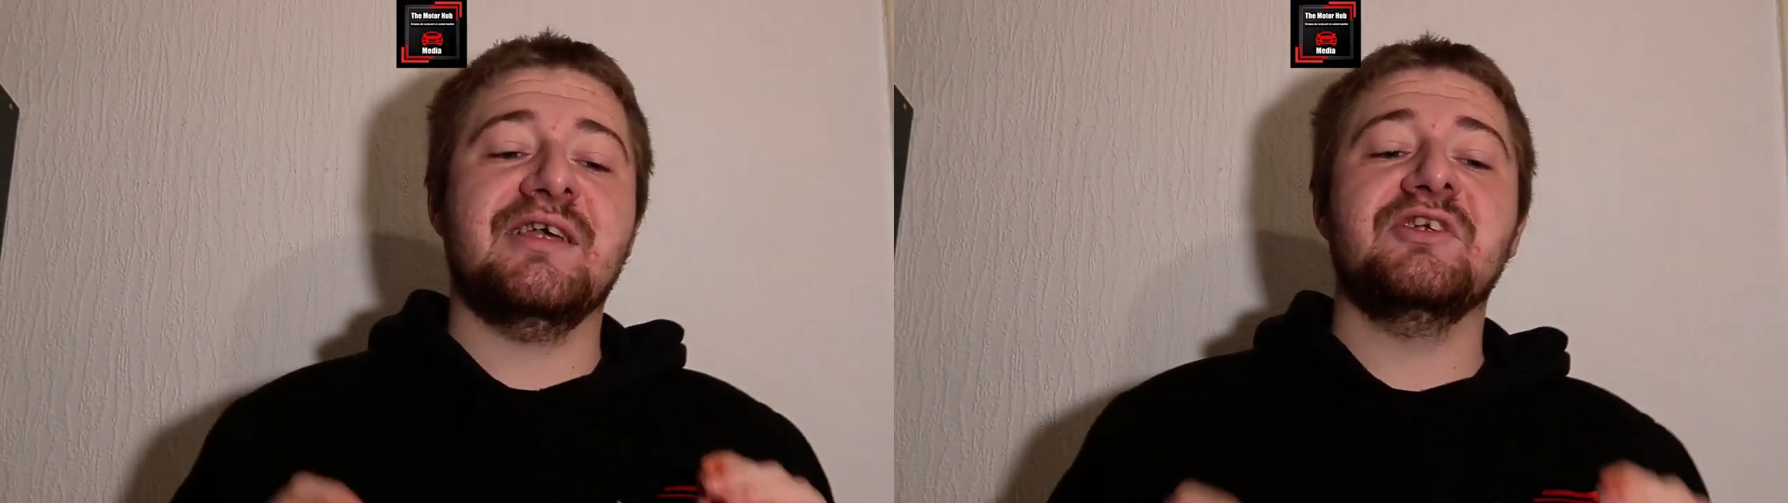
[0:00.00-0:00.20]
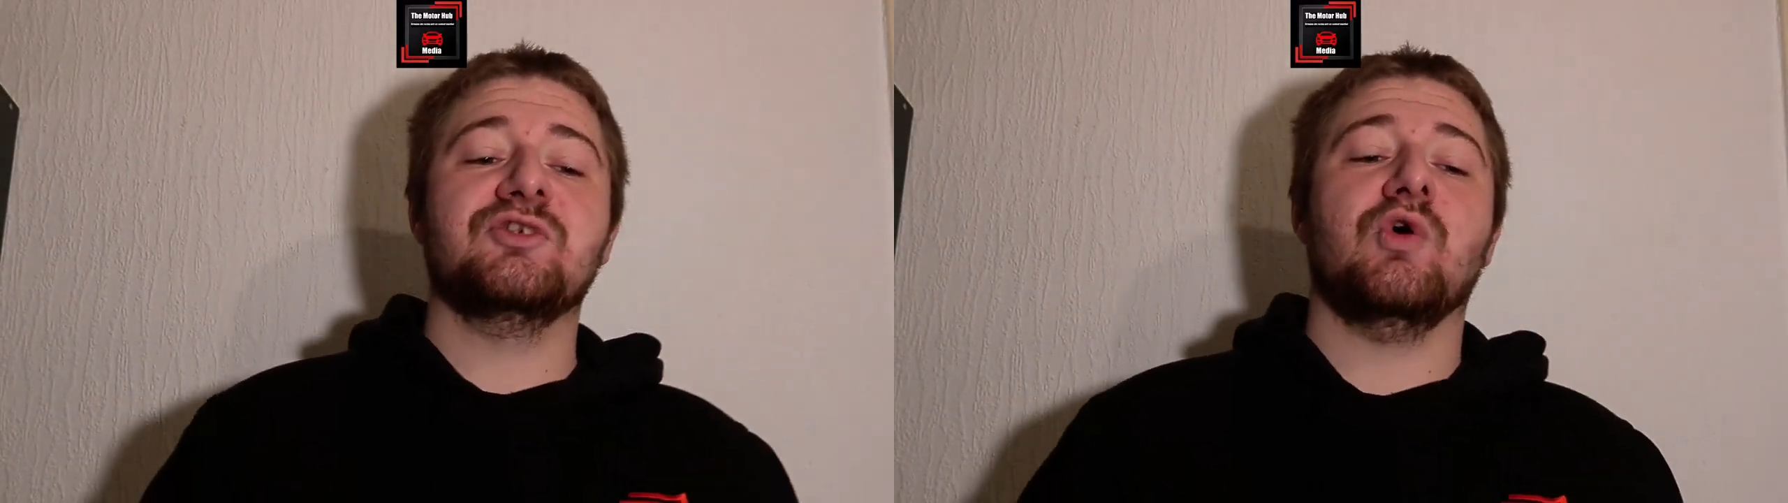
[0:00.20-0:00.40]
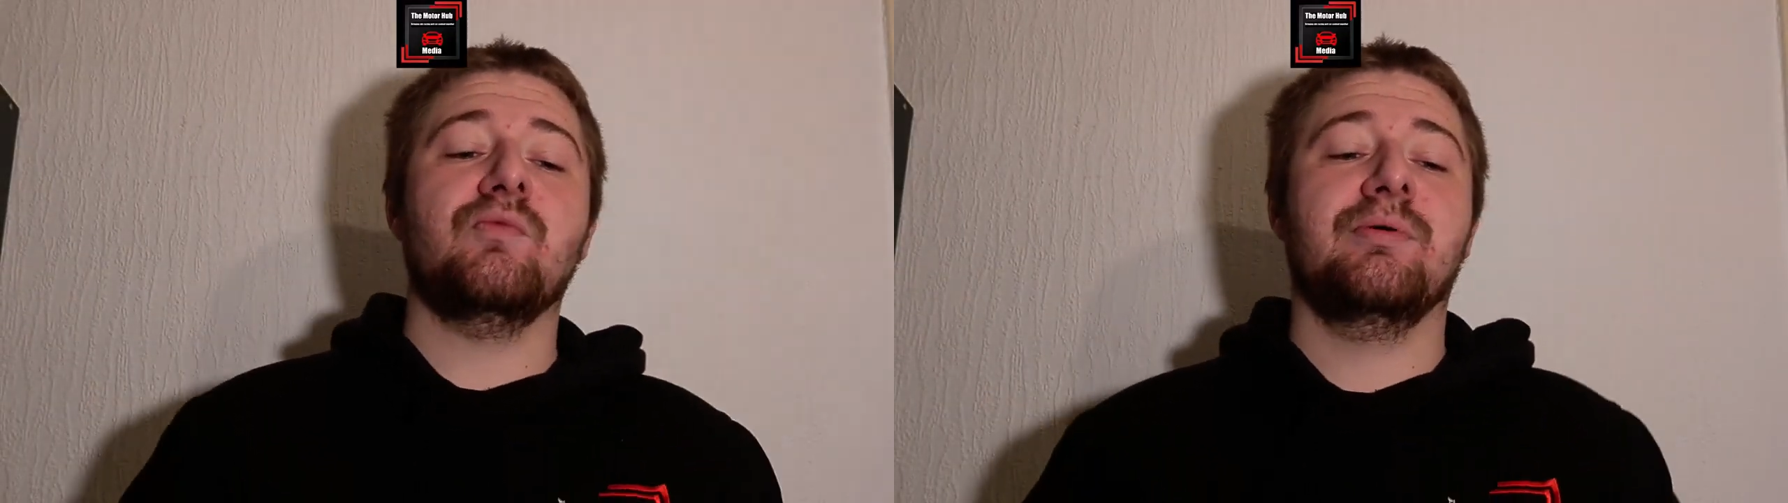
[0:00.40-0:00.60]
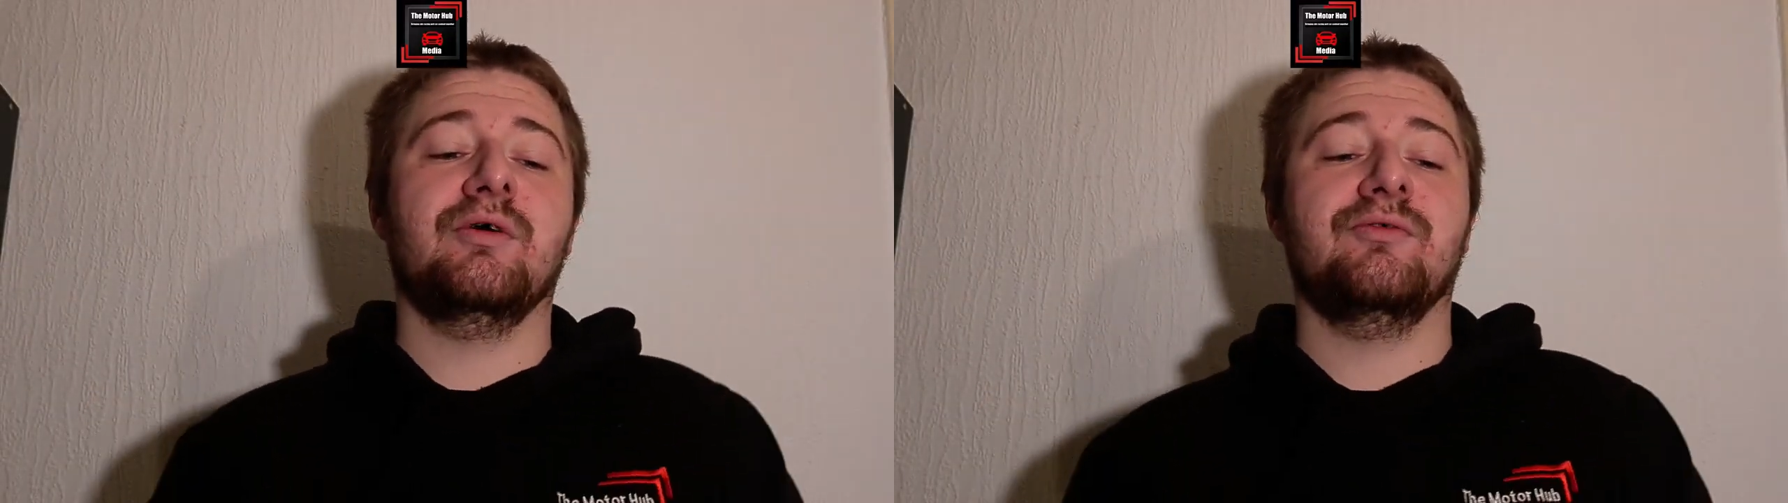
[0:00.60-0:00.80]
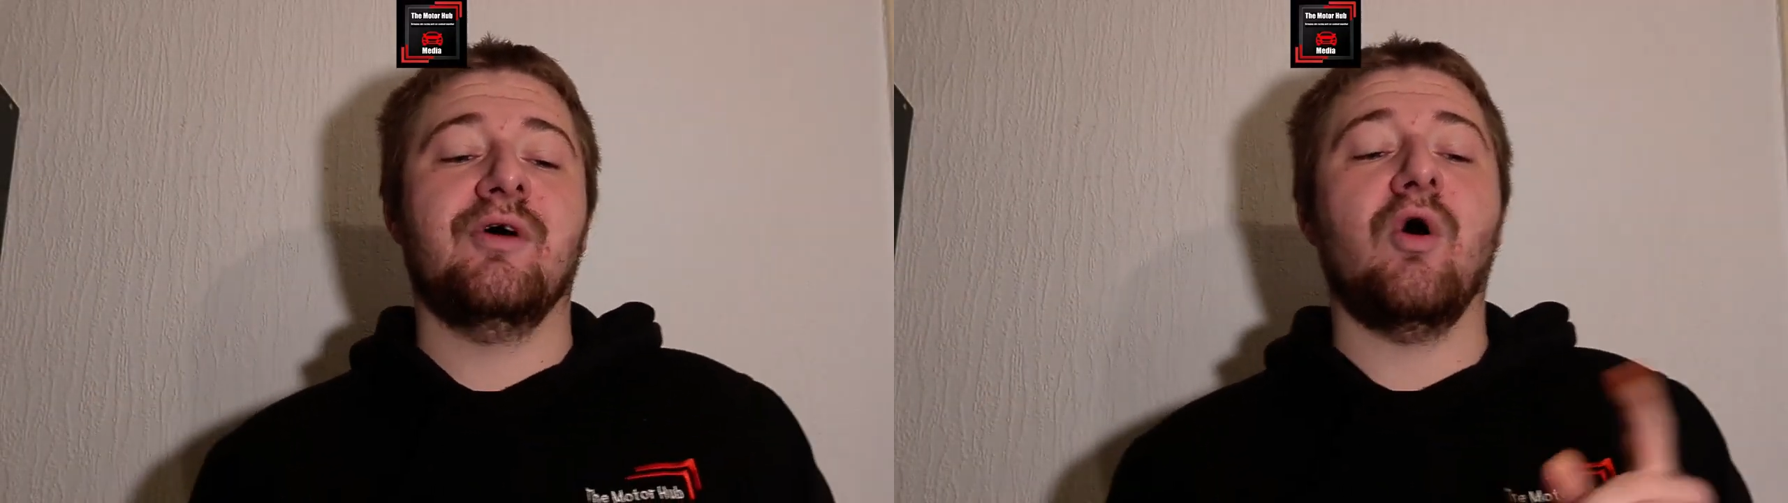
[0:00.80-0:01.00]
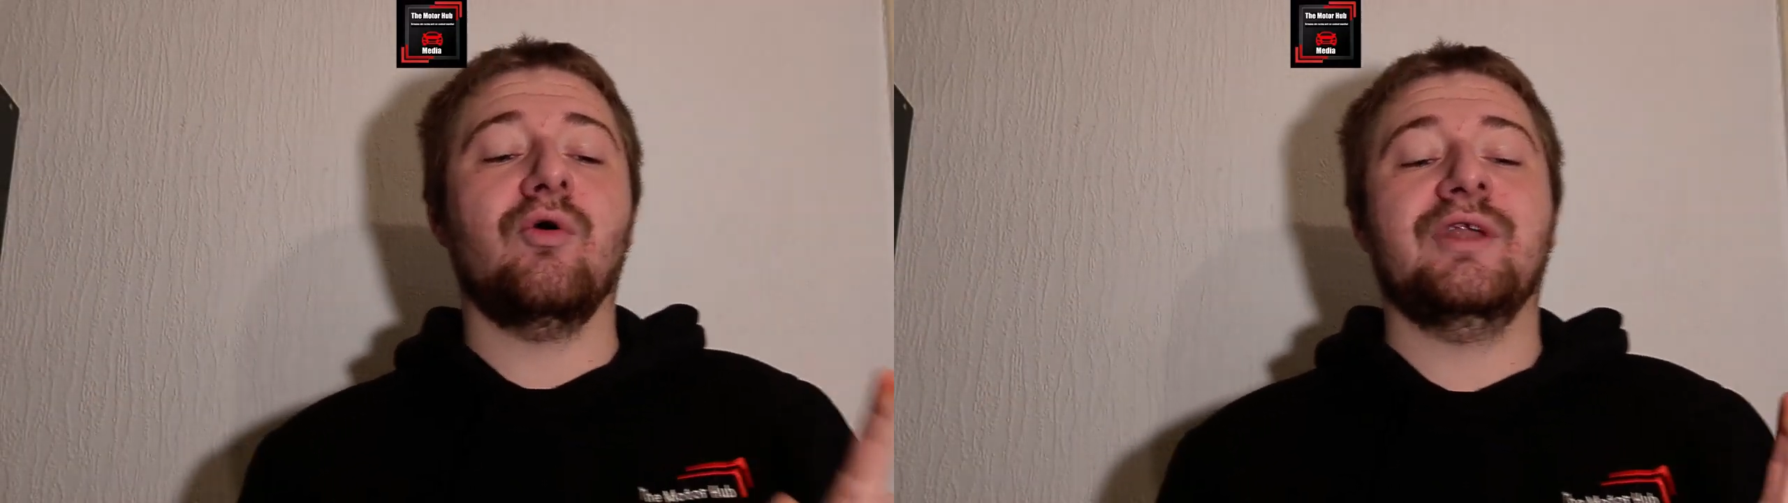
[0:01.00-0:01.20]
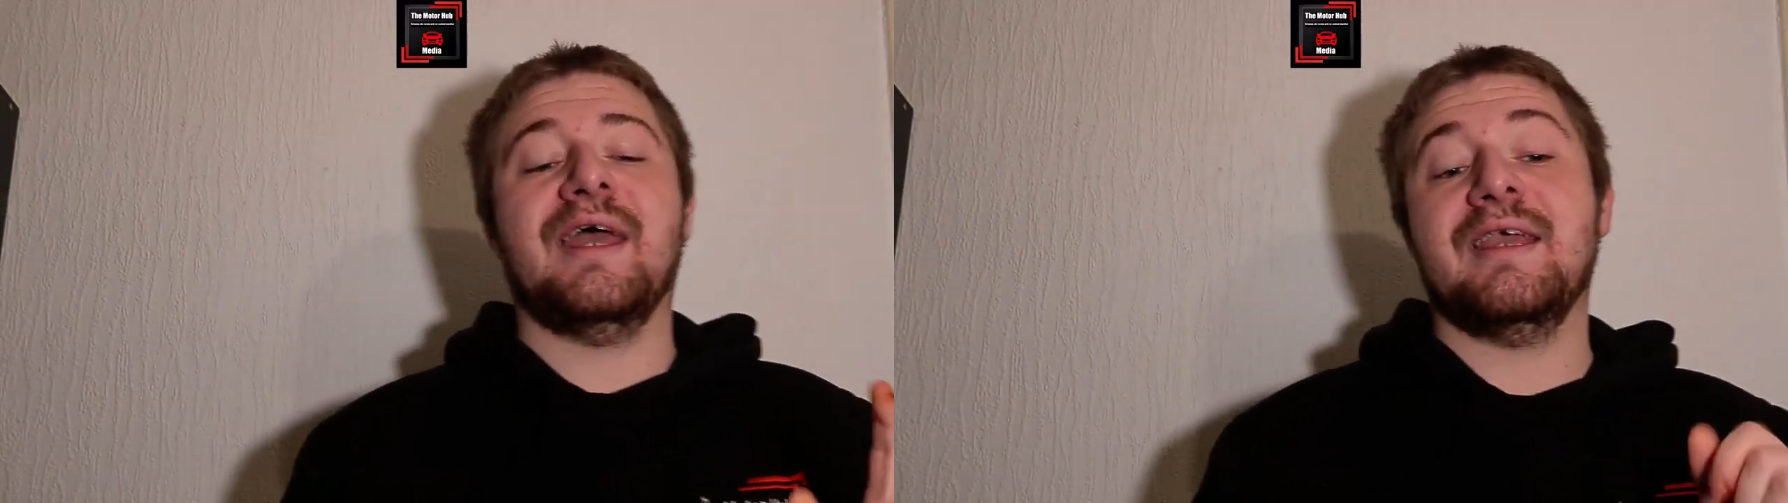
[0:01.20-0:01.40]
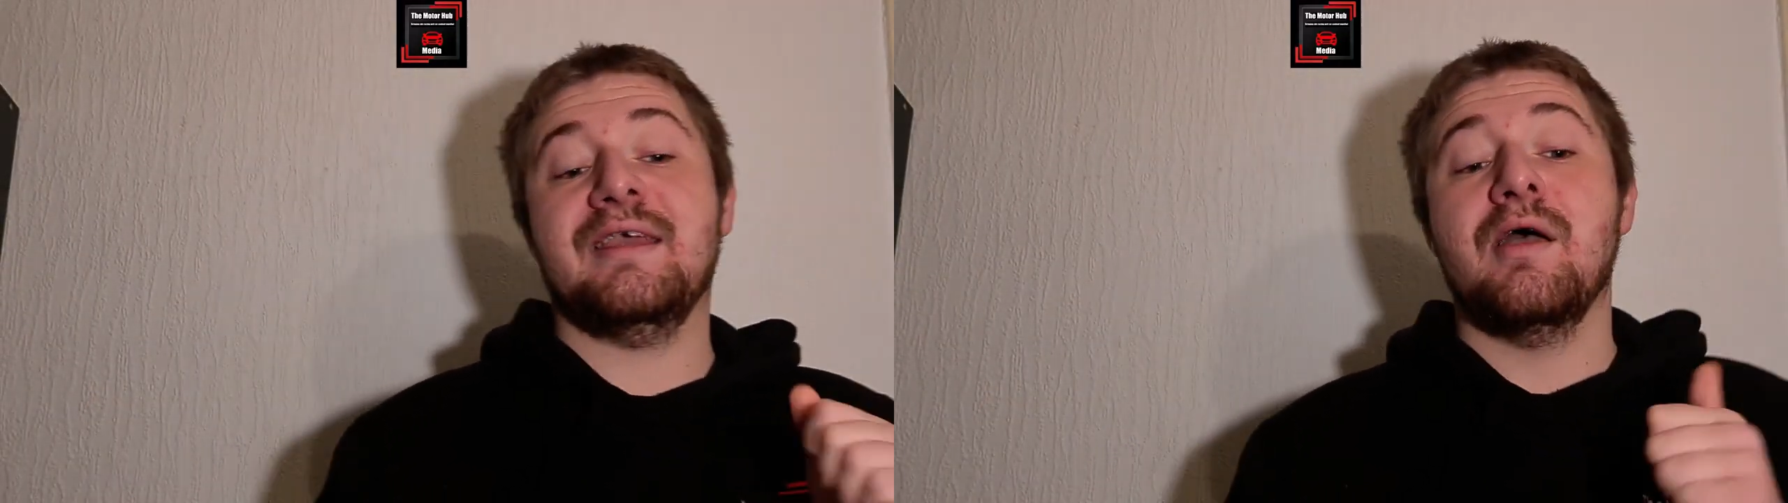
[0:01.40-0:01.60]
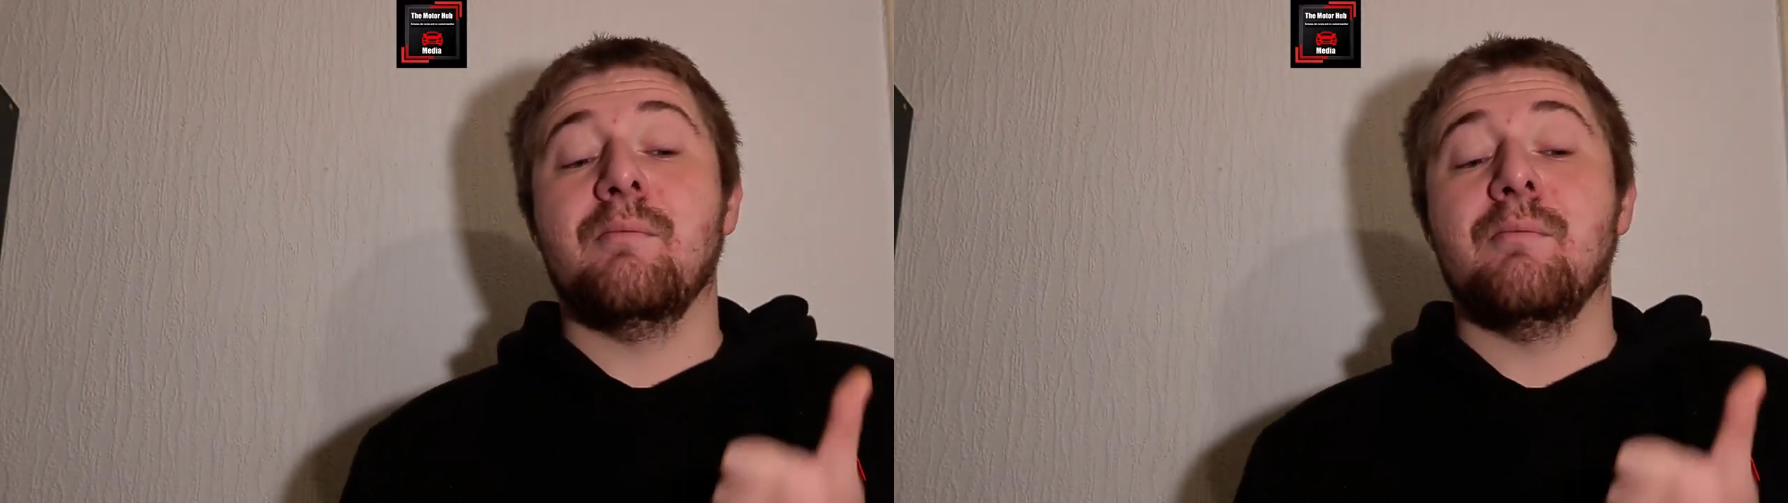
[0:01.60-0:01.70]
is open on a